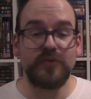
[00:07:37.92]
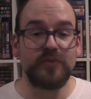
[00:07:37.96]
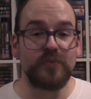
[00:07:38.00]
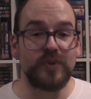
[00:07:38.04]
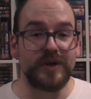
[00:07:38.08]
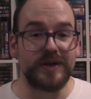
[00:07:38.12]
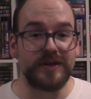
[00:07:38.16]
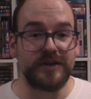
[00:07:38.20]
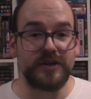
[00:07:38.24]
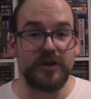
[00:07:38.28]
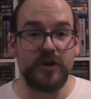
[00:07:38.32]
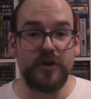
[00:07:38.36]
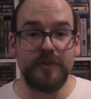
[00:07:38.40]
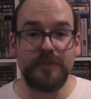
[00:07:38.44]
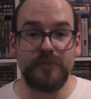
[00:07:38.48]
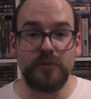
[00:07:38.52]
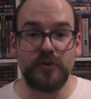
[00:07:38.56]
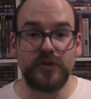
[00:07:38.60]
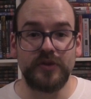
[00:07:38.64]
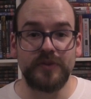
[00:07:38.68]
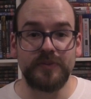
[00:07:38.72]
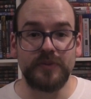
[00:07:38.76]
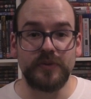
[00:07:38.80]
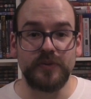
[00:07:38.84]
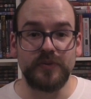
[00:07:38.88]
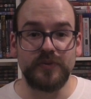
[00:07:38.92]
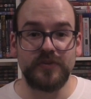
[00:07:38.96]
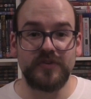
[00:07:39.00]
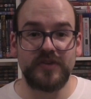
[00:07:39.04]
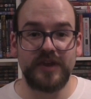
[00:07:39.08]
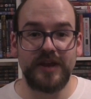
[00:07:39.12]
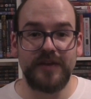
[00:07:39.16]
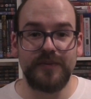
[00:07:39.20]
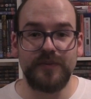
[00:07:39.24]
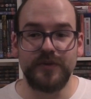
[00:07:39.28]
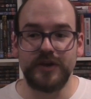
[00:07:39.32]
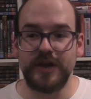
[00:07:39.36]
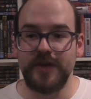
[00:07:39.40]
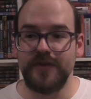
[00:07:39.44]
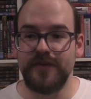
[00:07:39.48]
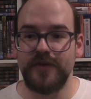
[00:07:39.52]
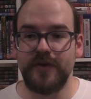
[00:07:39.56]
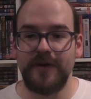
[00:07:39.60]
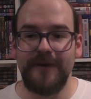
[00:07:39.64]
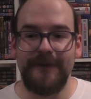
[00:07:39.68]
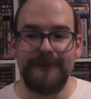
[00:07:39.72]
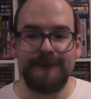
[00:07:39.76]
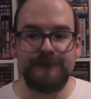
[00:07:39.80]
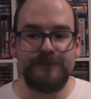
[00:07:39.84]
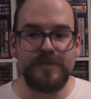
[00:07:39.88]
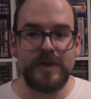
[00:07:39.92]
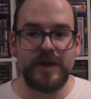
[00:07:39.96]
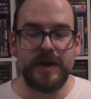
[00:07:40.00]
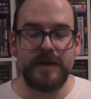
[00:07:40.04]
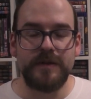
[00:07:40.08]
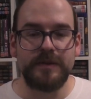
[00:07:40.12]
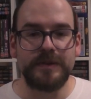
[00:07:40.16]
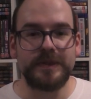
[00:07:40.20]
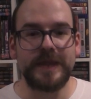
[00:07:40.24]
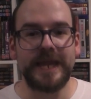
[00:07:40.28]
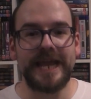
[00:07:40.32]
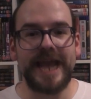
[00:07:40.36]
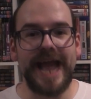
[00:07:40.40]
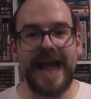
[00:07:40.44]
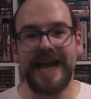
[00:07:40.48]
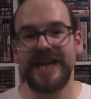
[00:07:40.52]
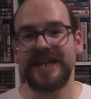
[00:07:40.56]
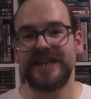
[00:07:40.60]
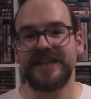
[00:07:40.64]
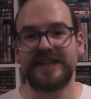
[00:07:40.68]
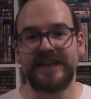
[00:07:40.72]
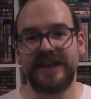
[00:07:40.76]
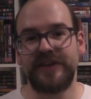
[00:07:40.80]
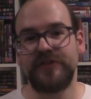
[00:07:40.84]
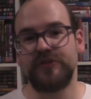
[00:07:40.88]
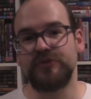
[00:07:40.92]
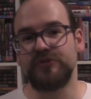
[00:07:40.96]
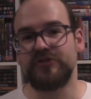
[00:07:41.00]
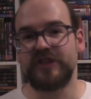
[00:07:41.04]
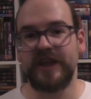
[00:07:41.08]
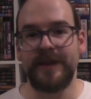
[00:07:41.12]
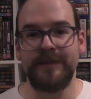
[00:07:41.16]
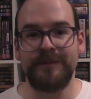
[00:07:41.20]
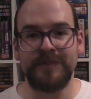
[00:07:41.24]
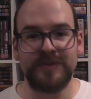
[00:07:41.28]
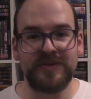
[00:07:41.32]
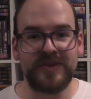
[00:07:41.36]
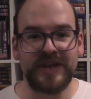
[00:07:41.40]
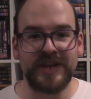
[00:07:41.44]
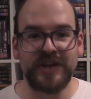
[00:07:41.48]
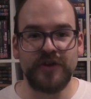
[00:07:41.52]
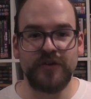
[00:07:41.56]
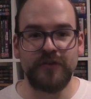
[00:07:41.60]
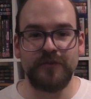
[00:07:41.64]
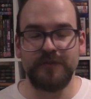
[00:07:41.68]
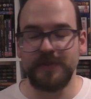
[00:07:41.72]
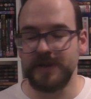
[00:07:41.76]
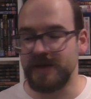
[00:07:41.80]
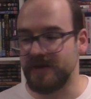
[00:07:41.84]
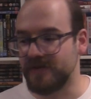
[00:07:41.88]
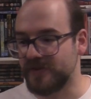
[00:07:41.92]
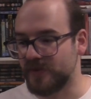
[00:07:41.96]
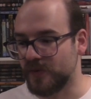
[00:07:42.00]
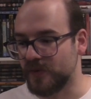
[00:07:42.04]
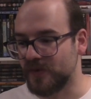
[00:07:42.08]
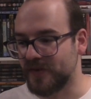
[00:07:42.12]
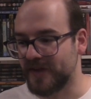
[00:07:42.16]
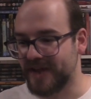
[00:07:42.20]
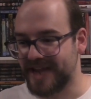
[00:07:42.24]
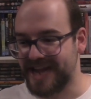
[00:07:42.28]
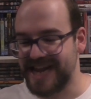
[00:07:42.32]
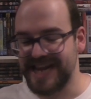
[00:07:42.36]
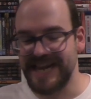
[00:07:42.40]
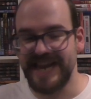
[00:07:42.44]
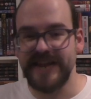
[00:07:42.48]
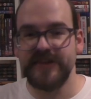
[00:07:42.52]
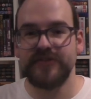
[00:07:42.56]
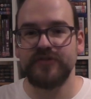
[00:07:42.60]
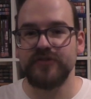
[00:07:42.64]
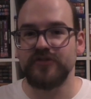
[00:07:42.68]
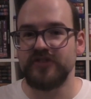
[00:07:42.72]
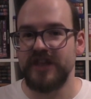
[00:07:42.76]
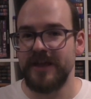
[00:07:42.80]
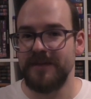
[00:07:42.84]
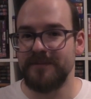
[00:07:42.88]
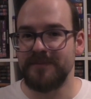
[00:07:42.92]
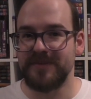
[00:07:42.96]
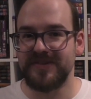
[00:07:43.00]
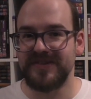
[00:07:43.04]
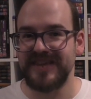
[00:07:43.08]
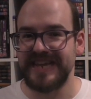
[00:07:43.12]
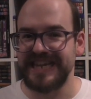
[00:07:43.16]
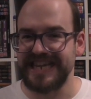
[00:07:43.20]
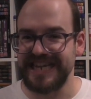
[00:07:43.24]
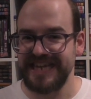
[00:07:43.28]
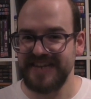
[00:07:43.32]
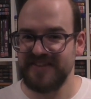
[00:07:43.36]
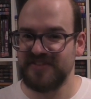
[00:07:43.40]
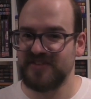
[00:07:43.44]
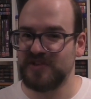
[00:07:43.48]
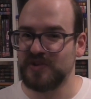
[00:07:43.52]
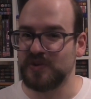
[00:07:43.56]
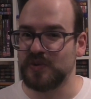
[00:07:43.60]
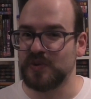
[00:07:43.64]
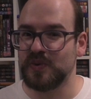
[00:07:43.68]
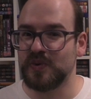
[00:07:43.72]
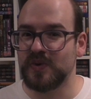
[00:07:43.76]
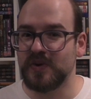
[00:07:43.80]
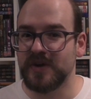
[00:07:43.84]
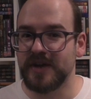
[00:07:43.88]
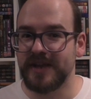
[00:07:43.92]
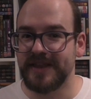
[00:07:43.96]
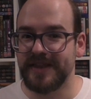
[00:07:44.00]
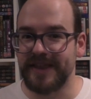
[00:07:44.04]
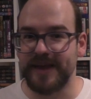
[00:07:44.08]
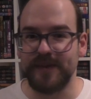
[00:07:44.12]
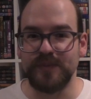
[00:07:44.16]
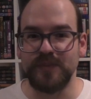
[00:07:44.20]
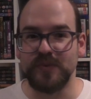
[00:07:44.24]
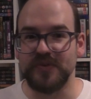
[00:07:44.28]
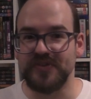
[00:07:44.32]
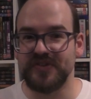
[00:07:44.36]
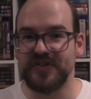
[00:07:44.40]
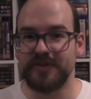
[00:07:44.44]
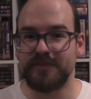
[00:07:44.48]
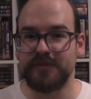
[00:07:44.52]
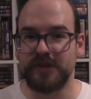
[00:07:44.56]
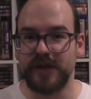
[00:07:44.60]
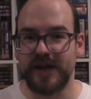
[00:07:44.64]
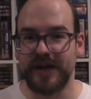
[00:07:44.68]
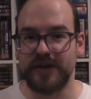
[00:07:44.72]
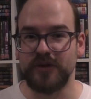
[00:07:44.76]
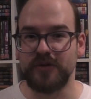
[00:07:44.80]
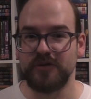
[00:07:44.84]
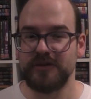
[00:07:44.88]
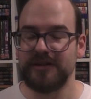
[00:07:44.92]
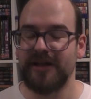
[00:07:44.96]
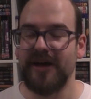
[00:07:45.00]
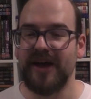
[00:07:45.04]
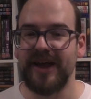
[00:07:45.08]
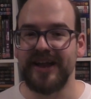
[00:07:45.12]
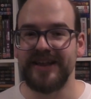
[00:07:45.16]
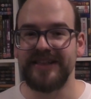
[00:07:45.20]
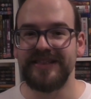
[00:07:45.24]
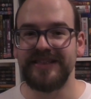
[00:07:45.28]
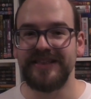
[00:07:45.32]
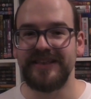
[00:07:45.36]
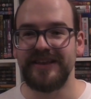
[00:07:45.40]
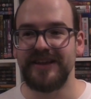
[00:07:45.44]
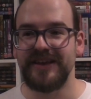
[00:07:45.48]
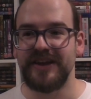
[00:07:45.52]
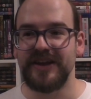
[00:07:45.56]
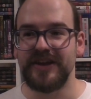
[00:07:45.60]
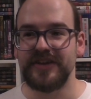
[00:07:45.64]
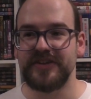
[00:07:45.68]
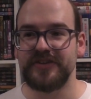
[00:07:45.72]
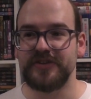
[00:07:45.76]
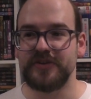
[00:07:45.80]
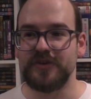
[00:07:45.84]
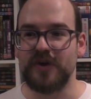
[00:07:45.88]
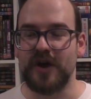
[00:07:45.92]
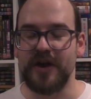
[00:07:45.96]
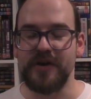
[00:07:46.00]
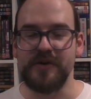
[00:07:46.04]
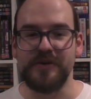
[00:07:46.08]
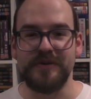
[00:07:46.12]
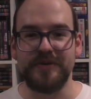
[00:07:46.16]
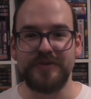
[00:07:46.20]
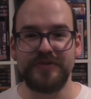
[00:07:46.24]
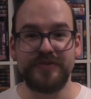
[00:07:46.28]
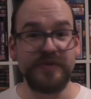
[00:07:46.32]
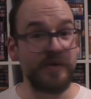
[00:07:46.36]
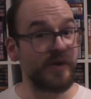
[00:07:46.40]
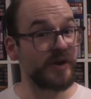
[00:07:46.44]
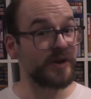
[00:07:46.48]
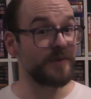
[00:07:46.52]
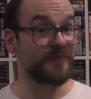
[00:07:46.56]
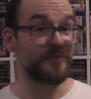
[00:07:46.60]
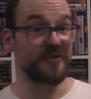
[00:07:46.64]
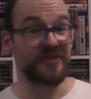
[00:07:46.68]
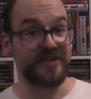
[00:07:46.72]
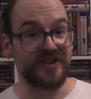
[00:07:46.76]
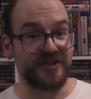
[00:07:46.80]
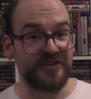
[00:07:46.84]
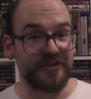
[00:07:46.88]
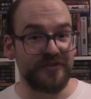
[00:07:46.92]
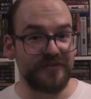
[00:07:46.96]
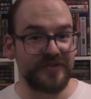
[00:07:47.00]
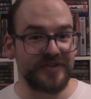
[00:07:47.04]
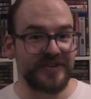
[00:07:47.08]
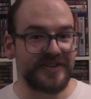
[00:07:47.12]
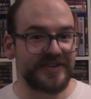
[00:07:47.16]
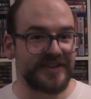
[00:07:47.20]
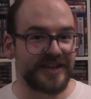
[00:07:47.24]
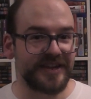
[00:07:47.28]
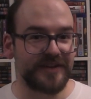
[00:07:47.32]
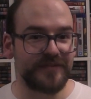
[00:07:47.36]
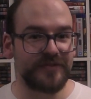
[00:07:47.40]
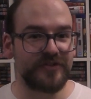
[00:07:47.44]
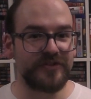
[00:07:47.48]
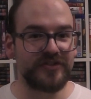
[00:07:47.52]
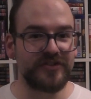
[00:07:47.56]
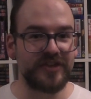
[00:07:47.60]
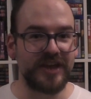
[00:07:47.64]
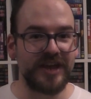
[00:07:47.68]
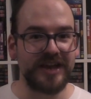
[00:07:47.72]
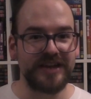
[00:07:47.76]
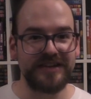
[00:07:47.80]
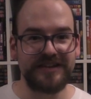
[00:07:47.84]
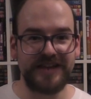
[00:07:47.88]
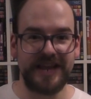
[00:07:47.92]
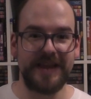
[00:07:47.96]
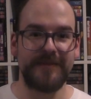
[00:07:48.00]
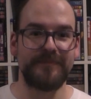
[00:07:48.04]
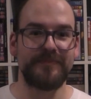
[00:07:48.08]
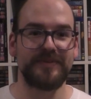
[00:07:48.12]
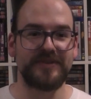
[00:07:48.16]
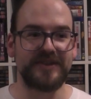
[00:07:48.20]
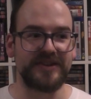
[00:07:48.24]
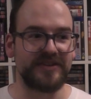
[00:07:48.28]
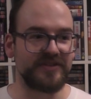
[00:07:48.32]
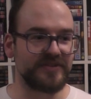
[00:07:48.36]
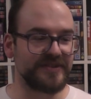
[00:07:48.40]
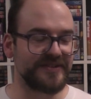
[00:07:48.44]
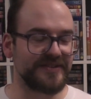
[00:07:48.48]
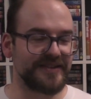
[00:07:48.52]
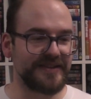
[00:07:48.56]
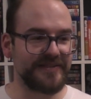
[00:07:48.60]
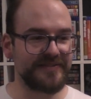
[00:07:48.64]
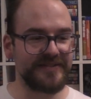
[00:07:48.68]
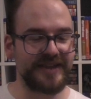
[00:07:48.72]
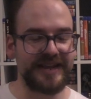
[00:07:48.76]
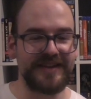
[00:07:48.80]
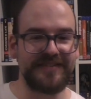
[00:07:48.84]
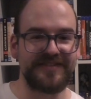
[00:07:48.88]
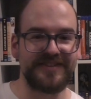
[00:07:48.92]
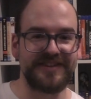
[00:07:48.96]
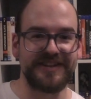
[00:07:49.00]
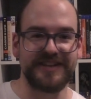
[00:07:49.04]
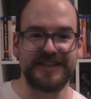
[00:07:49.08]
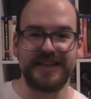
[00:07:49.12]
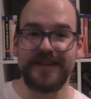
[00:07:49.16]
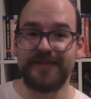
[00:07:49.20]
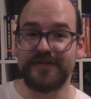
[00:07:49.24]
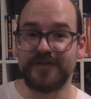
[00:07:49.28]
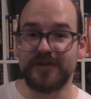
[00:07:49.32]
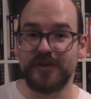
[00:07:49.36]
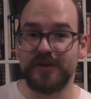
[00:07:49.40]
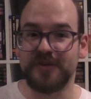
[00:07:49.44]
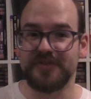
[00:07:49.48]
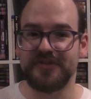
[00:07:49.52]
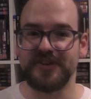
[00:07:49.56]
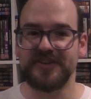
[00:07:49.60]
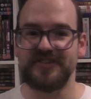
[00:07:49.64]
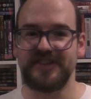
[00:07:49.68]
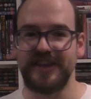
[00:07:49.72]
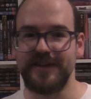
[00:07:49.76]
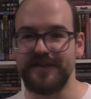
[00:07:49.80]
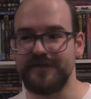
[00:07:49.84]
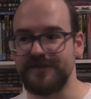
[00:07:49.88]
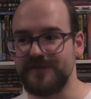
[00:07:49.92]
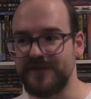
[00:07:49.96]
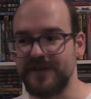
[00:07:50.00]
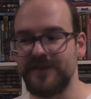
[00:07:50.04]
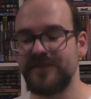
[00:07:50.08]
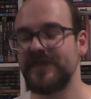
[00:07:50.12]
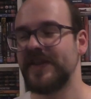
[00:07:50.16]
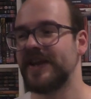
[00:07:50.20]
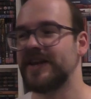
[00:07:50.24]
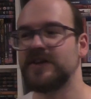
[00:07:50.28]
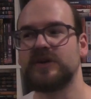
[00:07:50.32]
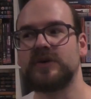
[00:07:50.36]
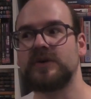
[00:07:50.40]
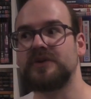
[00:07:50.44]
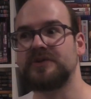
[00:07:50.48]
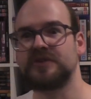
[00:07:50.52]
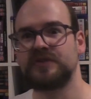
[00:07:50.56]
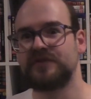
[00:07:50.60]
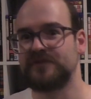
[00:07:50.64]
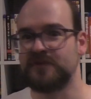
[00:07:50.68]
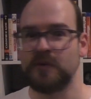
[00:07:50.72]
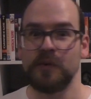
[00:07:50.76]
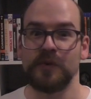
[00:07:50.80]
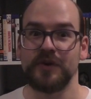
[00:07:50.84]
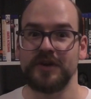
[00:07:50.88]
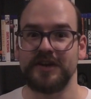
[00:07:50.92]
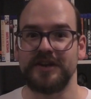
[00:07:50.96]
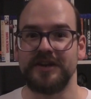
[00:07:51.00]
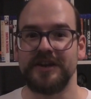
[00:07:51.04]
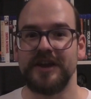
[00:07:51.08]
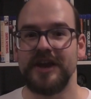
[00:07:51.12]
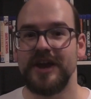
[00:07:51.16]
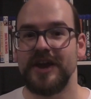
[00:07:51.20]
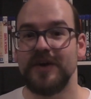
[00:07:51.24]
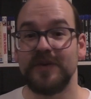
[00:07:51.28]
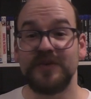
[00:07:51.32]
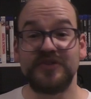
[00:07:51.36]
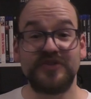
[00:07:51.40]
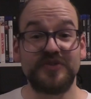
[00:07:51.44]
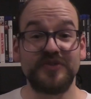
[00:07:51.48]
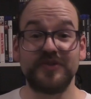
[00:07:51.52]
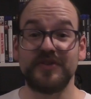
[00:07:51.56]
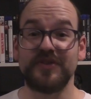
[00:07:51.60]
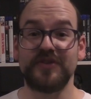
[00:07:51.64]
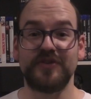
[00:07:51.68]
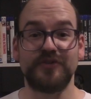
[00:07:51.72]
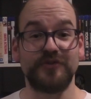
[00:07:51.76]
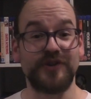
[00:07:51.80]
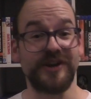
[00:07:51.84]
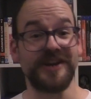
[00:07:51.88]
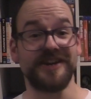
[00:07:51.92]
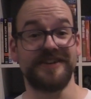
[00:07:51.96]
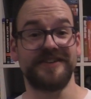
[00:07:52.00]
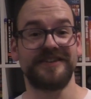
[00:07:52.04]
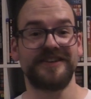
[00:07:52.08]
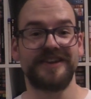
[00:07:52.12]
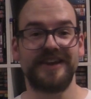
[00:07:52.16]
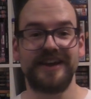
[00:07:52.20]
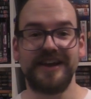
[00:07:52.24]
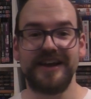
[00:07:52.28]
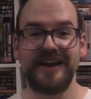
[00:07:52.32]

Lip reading: Went, you know, brought them the receipt, whatever. They added an extra 10% off because there was like an extra 10% in store that wasn't applied online. So I got 30% off instead of just 10%. So instead of saving $11, I saved $15.40, which was great.